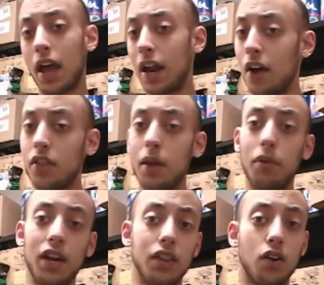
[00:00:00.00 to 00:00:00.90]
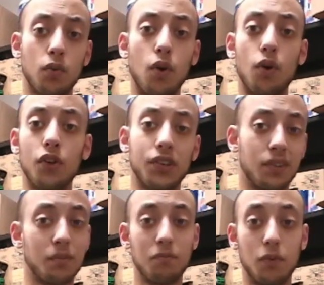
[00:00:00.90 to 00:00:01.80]
and how they play their roles
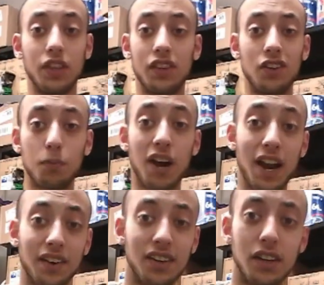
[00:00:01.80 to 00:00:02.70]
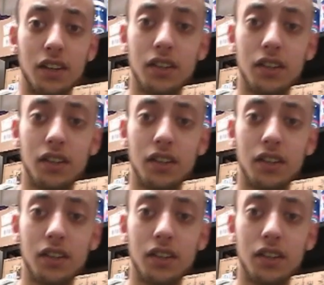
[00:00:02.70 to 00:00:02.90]
with dyspraxia.